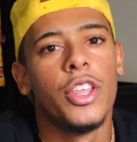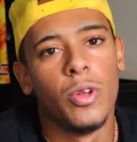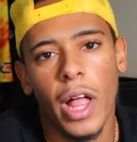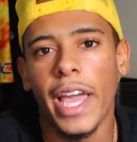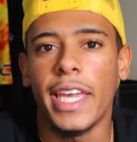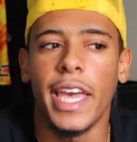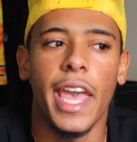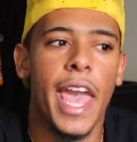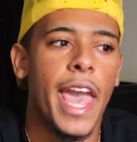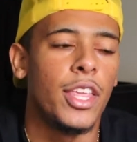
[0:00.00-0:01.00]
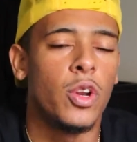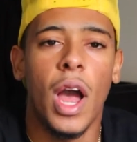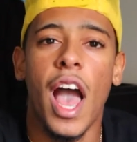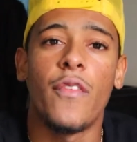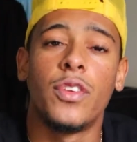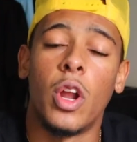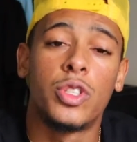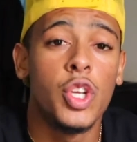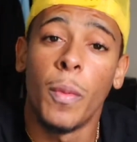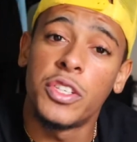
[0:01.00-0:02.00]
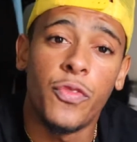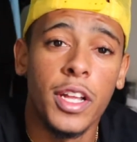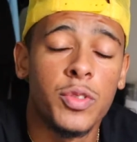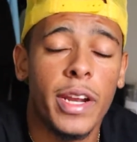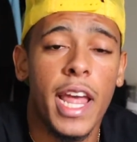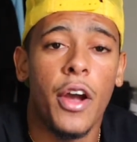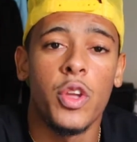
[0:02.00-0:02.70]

you like it, and you don't have, you know, too much funds right now,